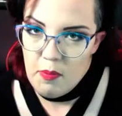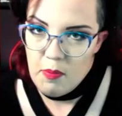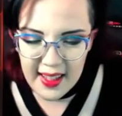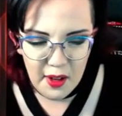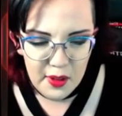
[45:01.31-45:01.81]

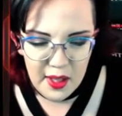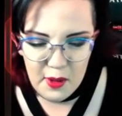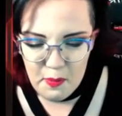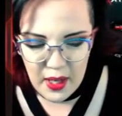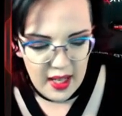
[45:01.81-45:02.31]
Like, the only
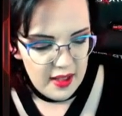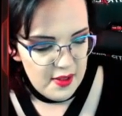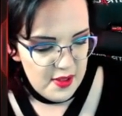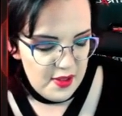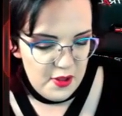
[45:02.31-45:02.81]
other
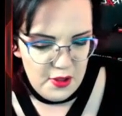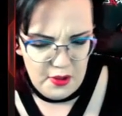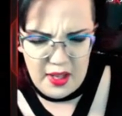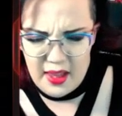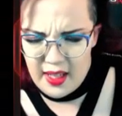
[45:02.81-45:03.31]
band
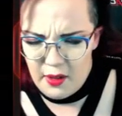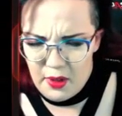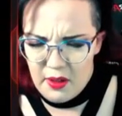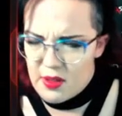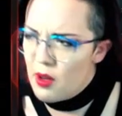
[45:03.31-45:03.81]
shirt I think I
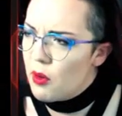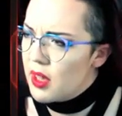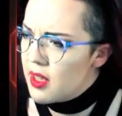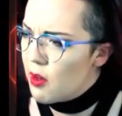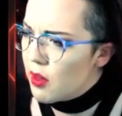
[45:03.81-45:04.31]
wear is
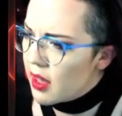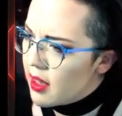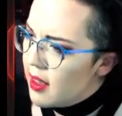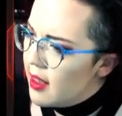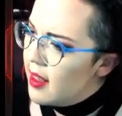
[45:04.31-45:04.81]
Oakley
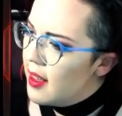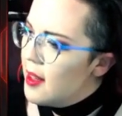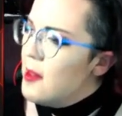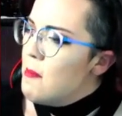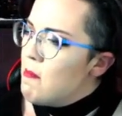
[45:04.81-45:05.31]
Dokley.
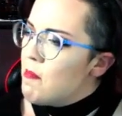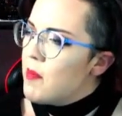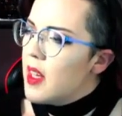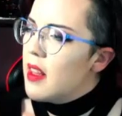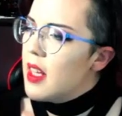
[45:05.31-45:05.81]

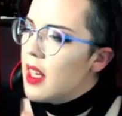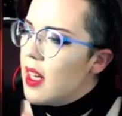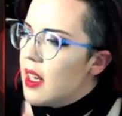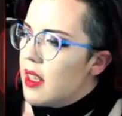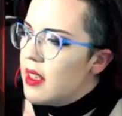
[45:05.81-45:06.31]

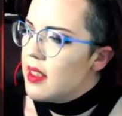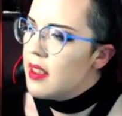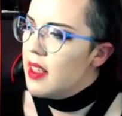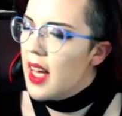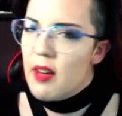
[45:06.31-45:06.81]
The
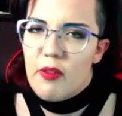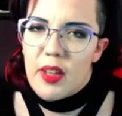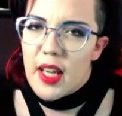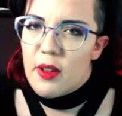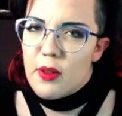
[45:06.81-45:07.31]
Ned
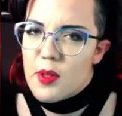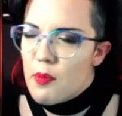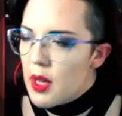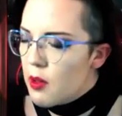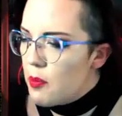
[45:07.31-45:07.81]

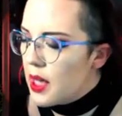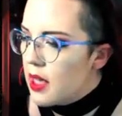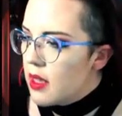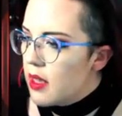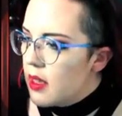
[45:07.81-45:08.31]
Flanders metal
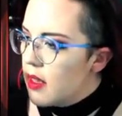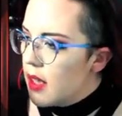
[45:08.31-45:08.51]
band.